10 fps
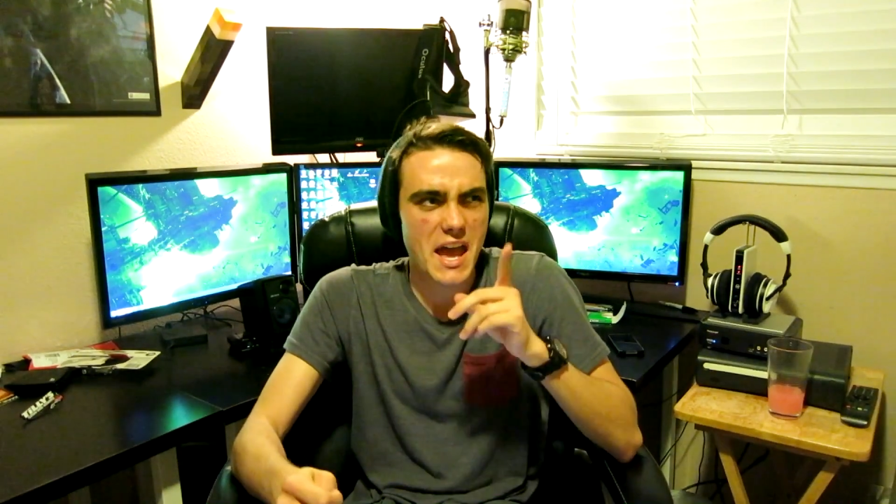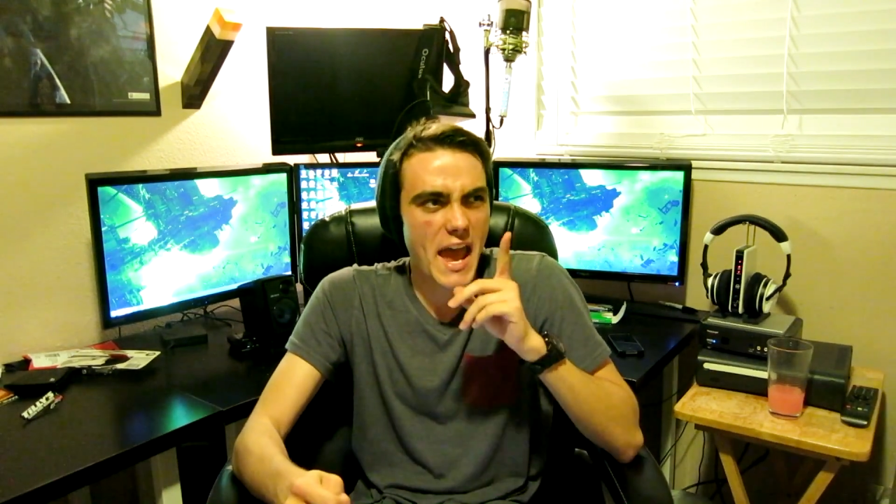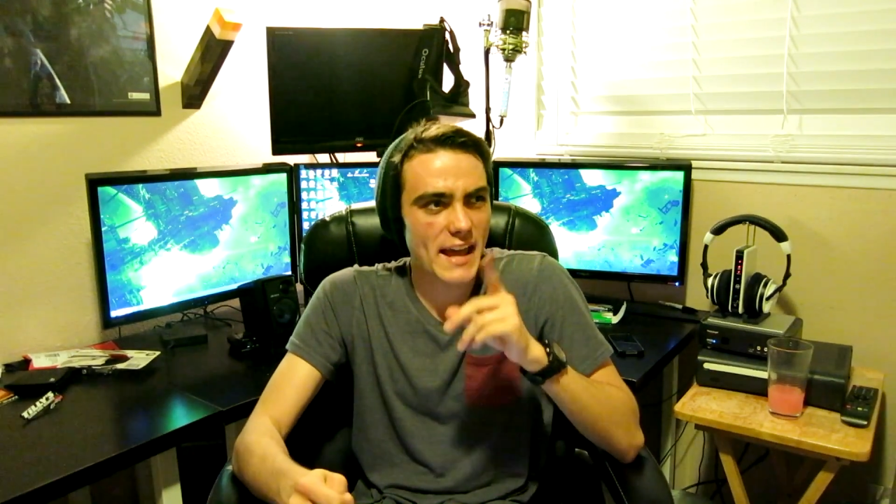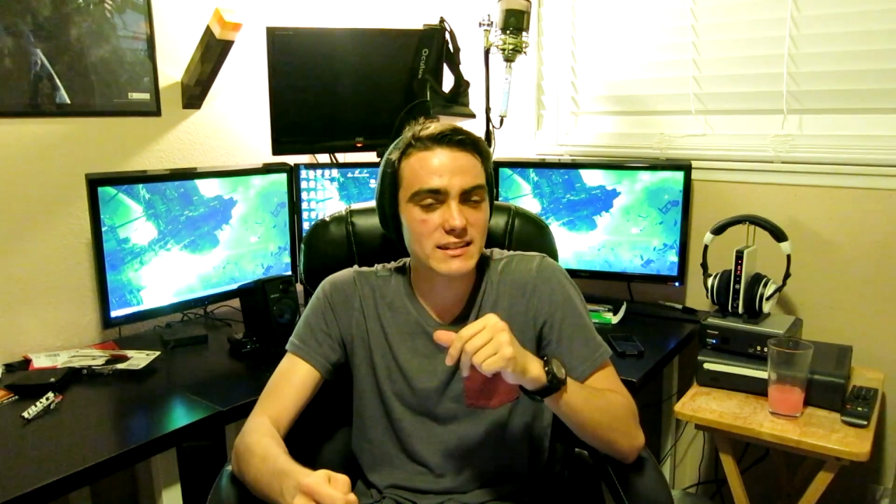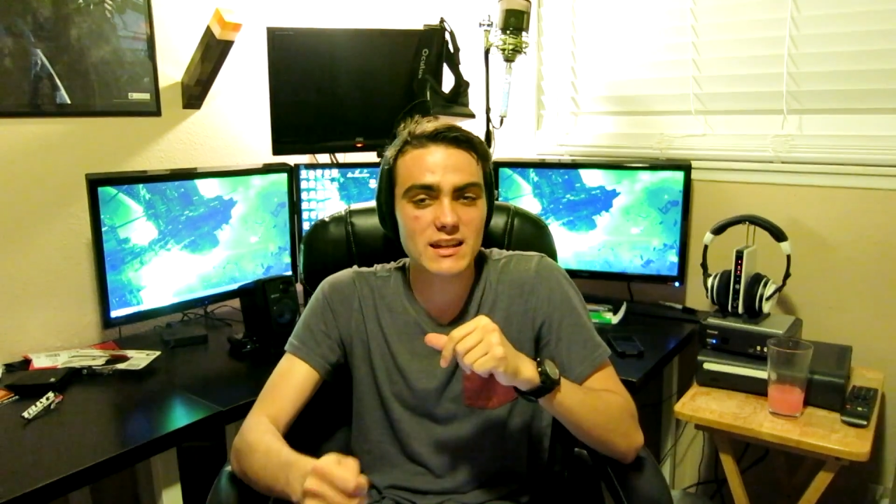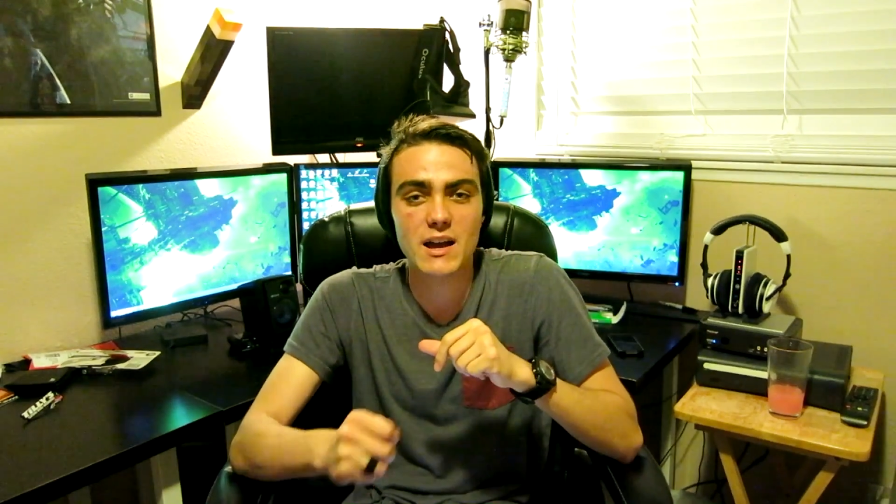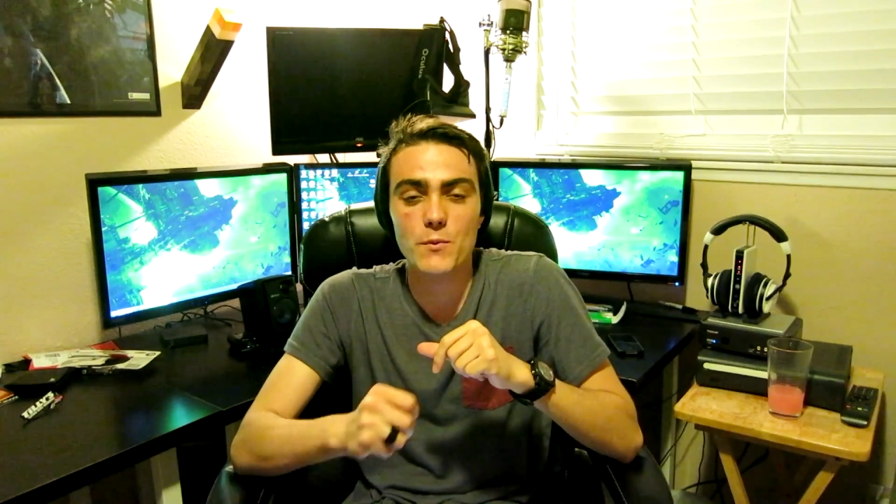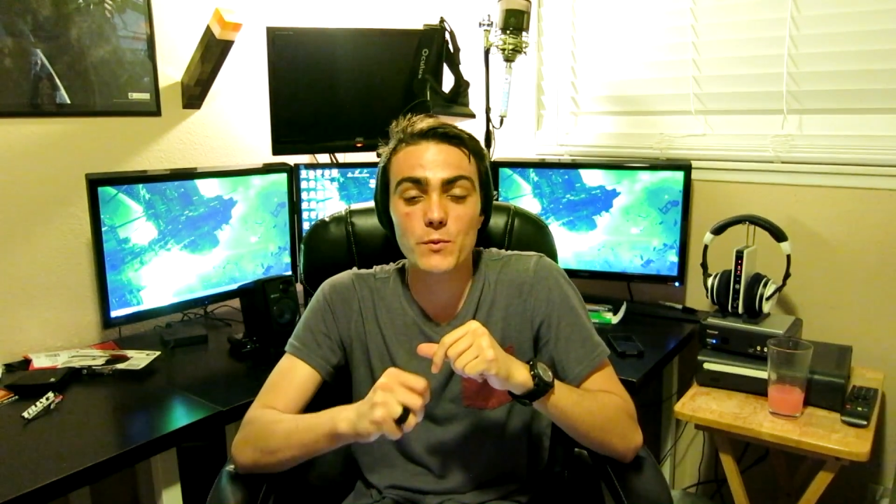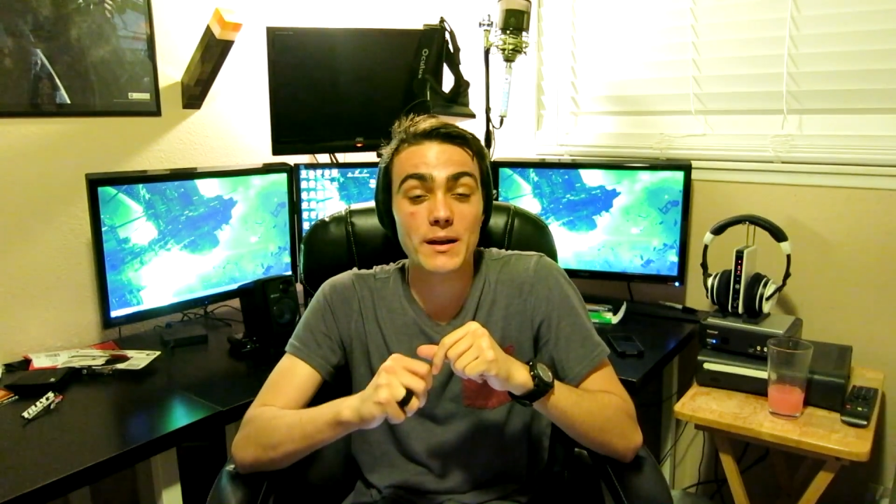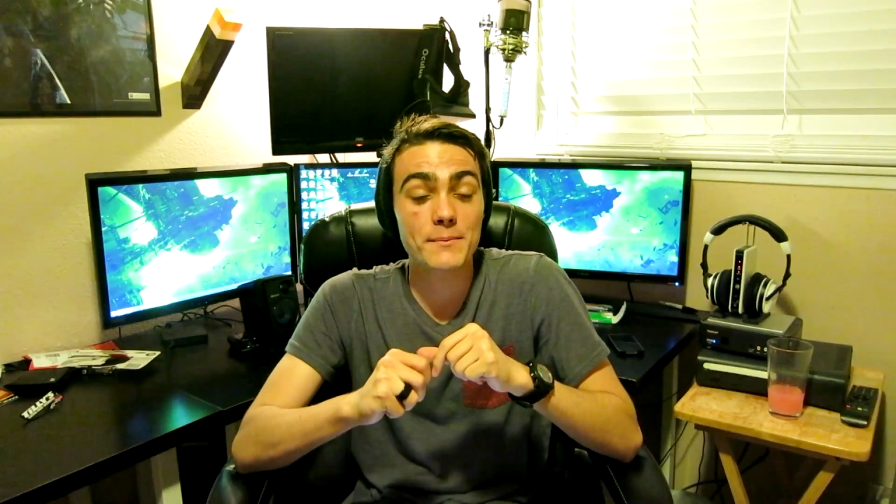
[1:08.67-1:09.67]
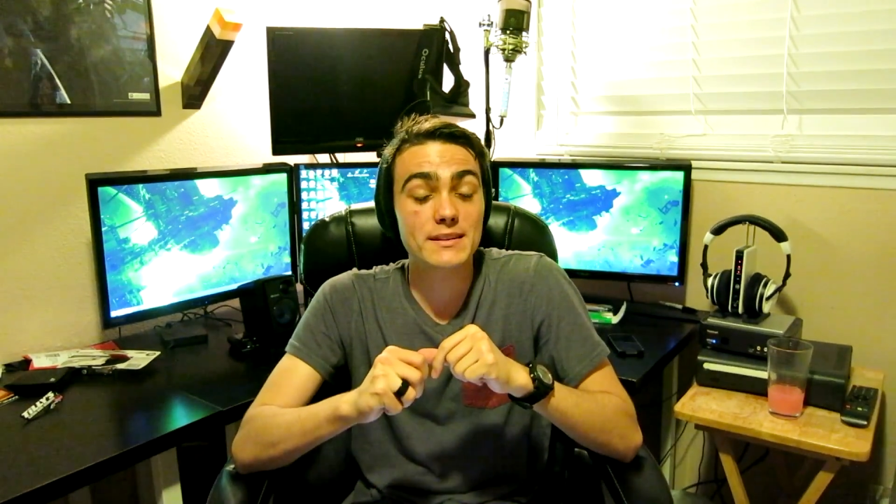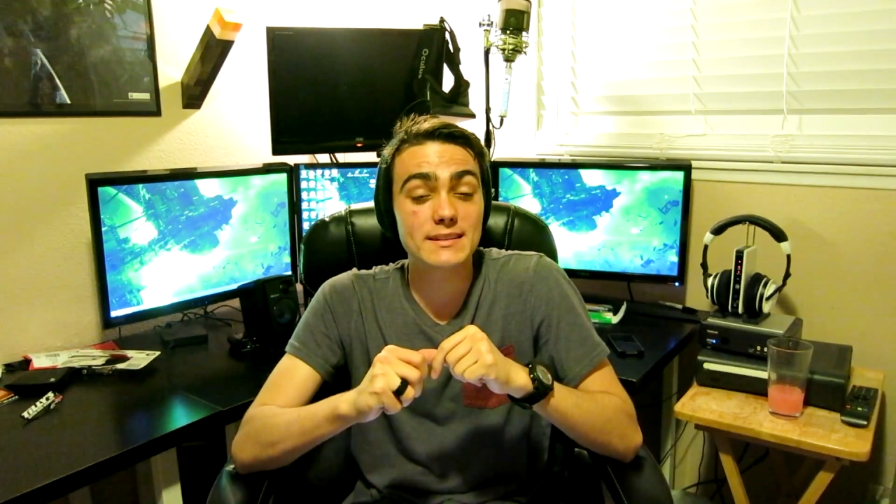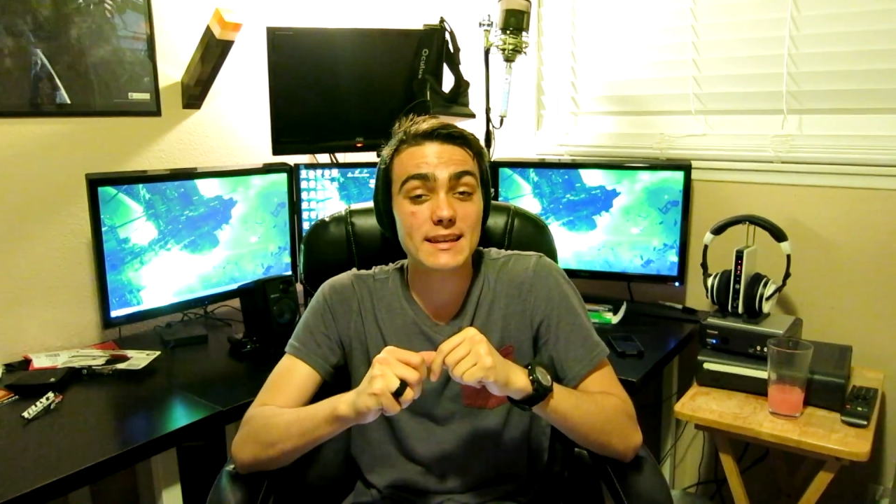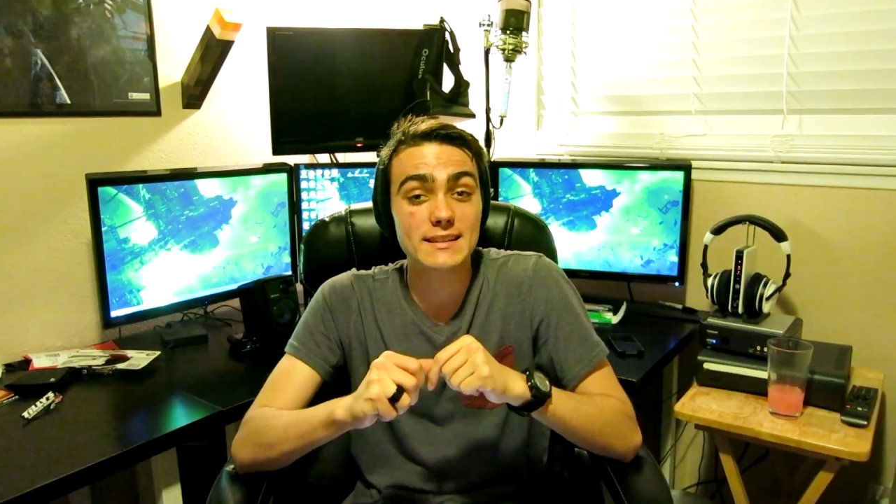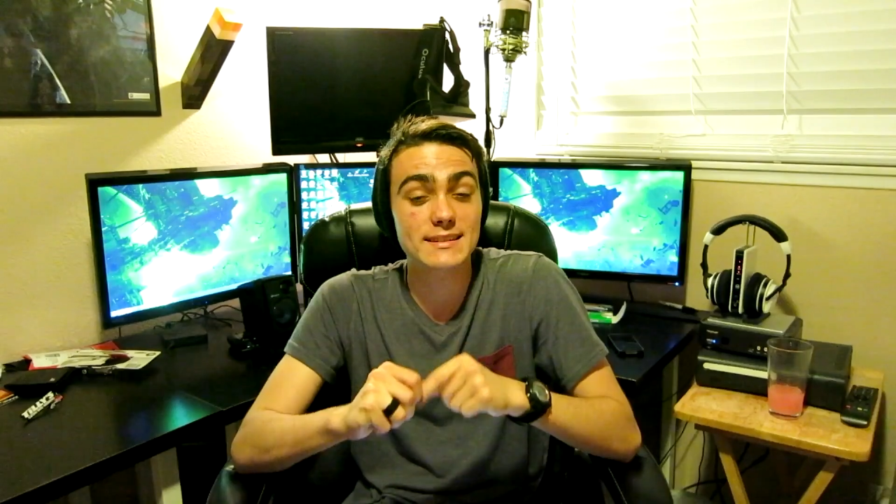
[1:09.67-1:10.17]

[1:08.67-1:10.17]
And what I'm going to say is